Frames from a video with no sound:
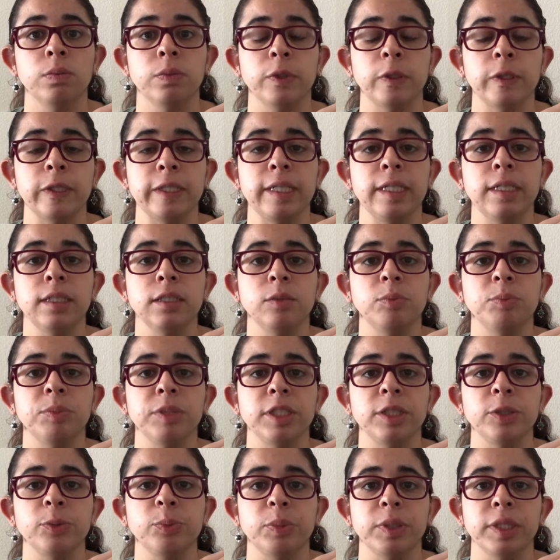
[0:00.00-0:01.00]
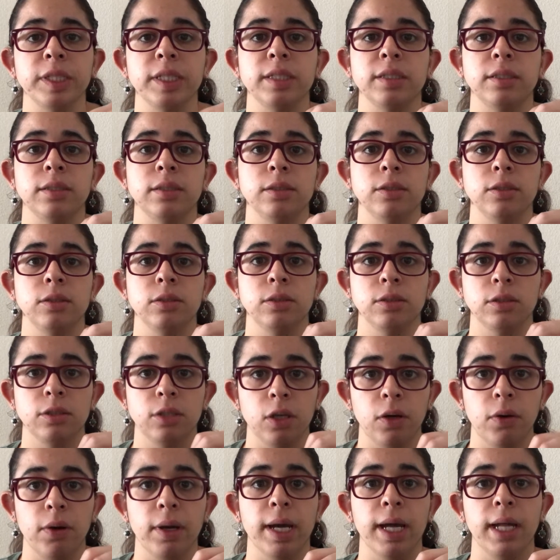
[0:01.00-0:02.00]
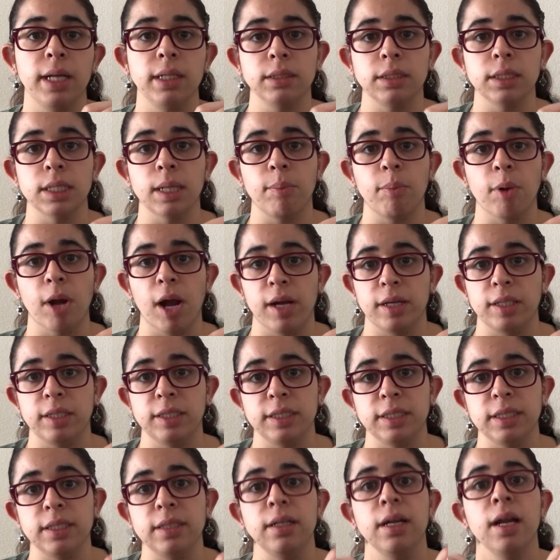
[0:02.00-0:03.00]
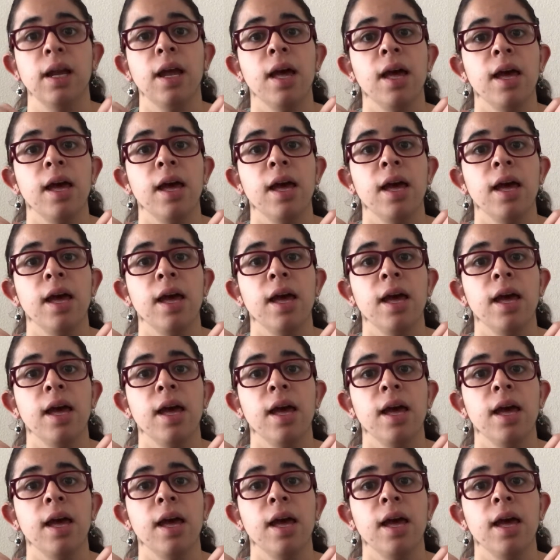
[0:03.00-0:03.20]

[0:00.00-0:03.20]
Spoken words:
please go ahead and start practicing.